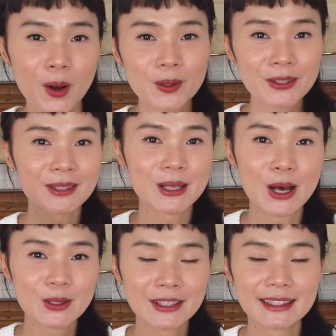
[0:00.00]

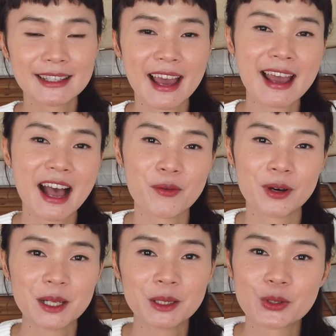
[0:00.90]
also today I
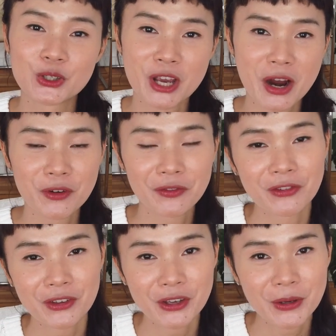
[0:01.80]
wanted to share with
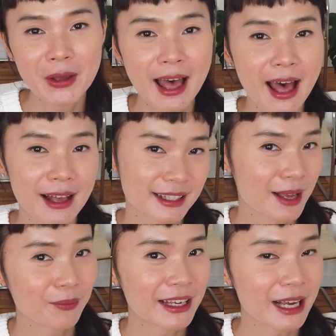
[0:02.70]
you
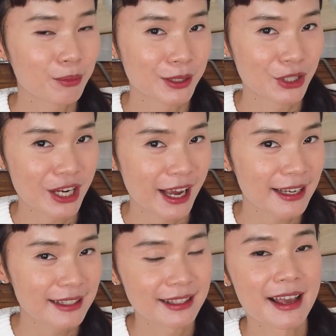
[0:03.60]
something I
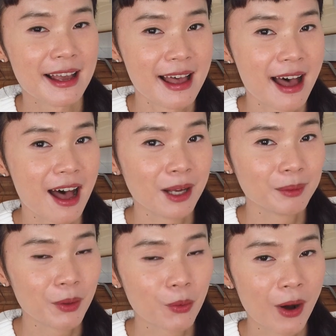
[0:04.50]
purchased
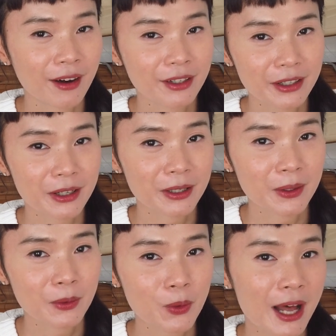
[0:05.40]
a while
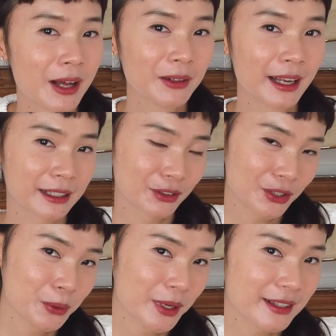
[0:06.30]
ago, well, like
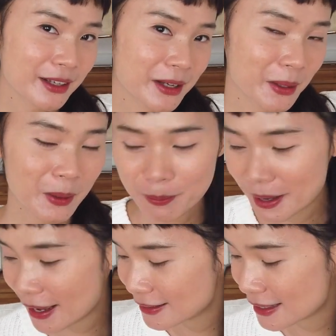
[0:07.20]
2 weeks ago,
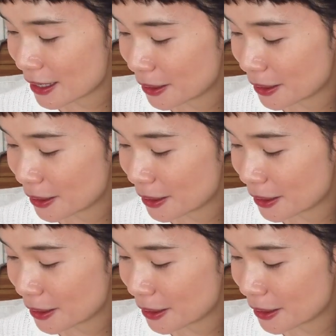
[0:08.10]
but